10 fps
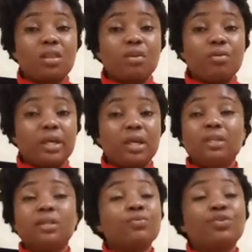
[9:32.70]
okay,
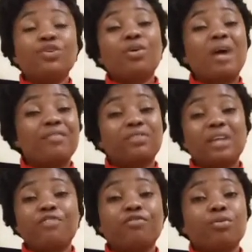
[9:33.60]
we don't have
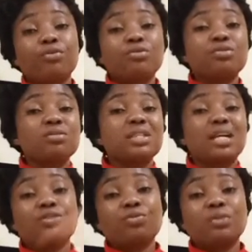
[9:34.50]
time for you to
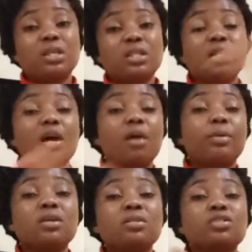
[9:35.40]
start doing it,
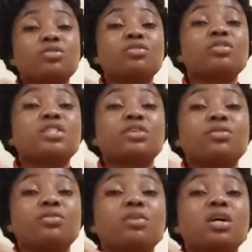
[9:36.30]
because it's going to take
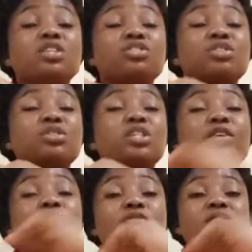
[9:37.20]
you
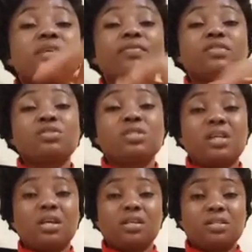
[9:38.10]
for 7 good
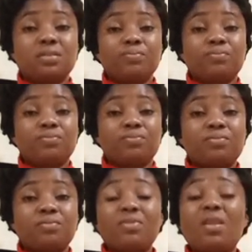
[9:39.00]
days.
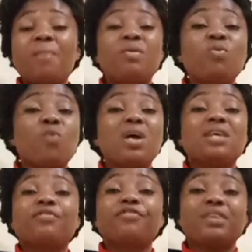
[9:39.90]
Meanwhile,
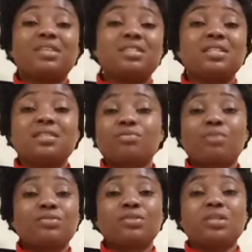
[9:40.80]
first is
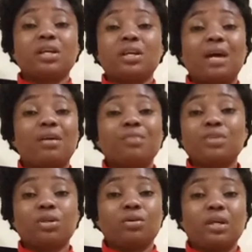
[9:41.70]
around the
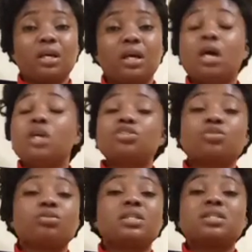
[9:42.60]
corner.
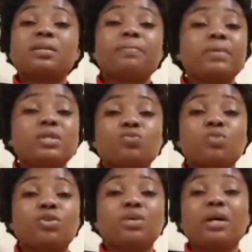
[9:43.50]
So the simplest
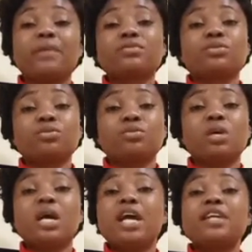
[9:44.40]
one you have to do
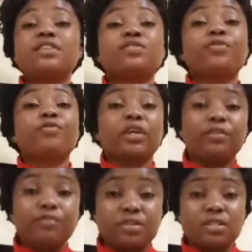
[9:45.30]
is to
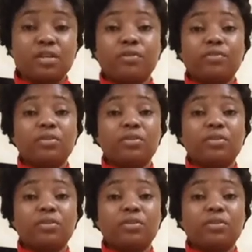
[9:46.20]
forgive yourself.